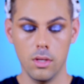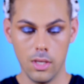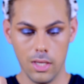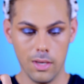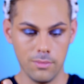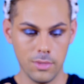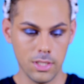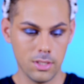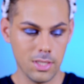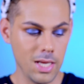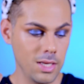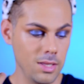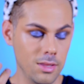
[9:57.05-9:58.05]
And I'm just
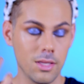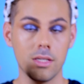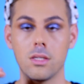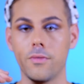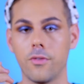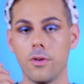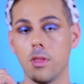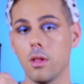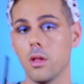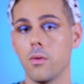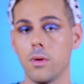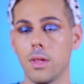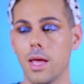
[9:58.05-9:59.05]
taking this for the
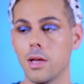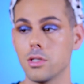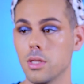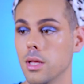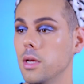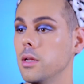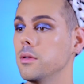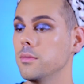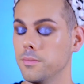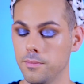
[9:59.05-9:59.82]
lower lash line.